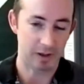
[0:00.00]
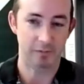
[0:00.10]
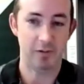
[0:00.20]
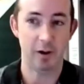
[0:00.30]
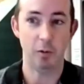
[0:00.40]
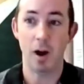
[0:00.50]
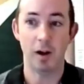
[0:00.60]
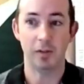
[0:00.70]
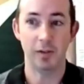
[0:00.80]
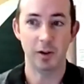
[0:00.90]
very
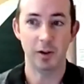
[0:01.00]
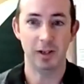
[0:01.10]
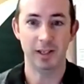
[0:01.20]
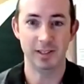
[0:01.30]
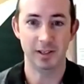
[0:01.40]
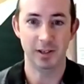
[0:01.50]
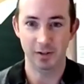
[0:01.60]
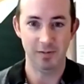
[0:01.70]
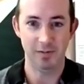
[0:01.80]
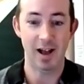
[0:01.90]
well, it's
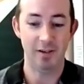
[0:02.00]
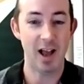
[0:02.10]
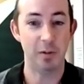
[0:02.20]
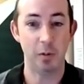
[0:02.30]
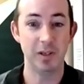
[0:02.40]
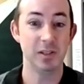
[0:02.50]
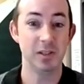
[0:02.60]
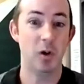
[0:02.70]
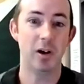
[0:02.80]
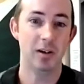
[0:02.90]
a viable business
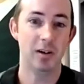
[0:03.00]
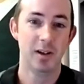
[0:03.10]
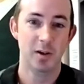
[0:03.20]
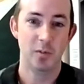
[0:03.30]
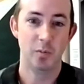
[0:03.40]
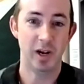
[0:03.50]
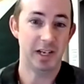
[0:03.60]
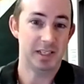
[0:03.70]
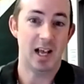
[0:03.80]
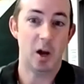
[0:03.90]
model, but it
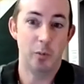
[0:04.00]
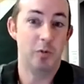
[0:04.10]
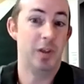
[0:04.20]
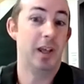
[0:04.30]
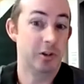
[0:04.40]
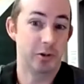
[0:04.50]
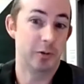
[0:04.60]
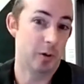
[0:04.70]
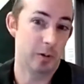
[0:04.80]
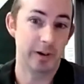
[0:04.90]
doesn't help move the industry
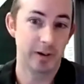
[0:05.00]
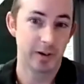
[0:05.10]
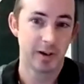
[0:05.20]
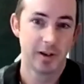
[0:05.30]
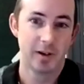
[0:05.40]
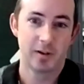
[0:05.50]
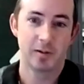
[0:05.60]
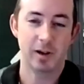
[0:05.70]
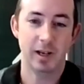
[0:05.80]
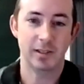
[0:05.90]
forward,
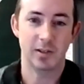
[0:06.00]
right?